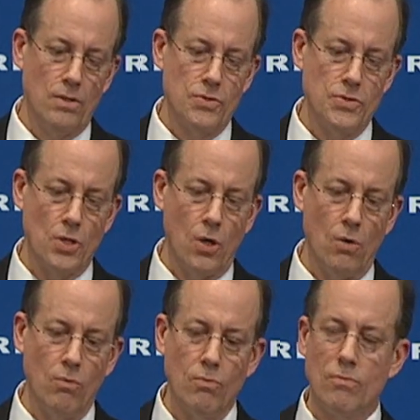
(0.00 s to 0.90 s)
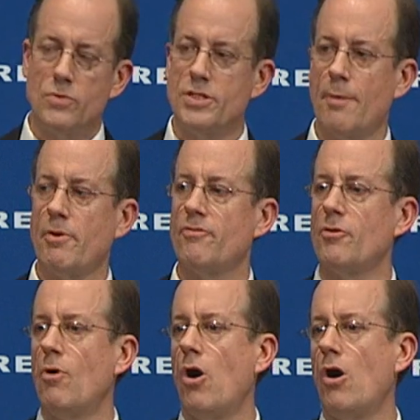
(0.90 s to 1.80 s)
So, separate
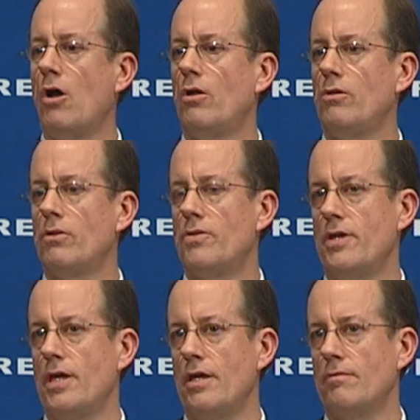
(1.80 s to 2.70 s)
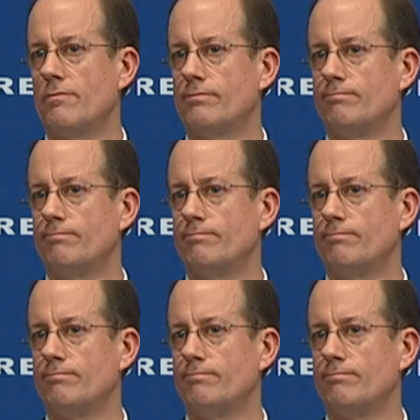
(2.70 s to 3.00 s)
from all the